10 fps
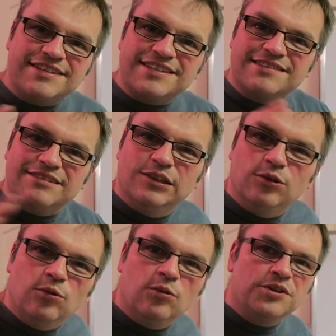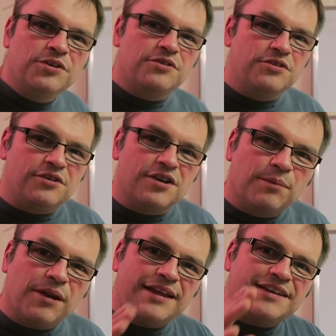This isn't law. You can
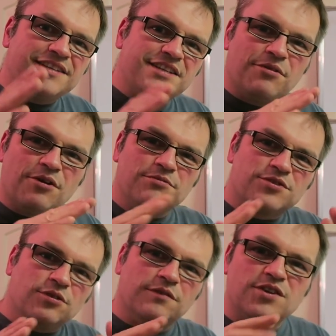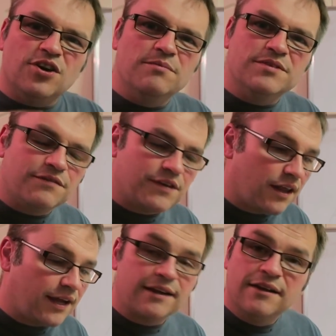apply this in your own sort of terms, if you
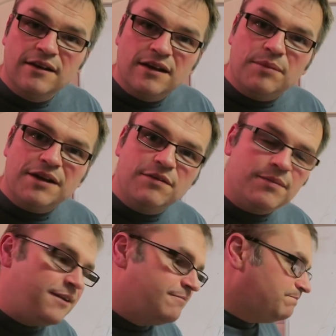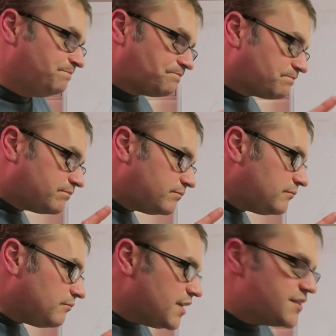like. And believe you me,
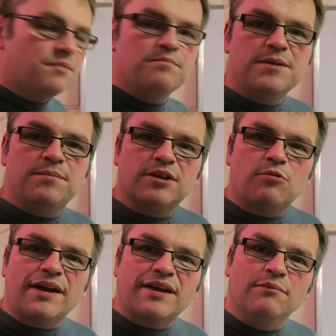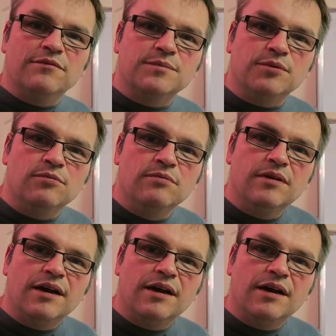some people are quite comfortable.